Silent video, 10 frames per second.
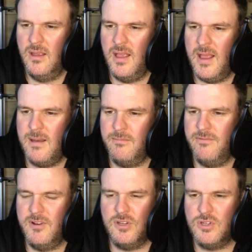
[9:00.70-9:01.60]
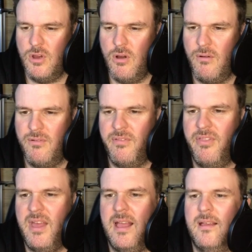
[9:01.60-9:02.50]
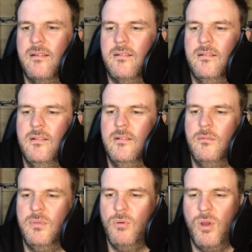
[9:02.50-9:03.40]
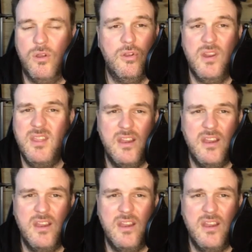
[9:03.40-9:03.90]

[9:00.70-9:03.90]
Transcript: then finish it off, that be quite good. And then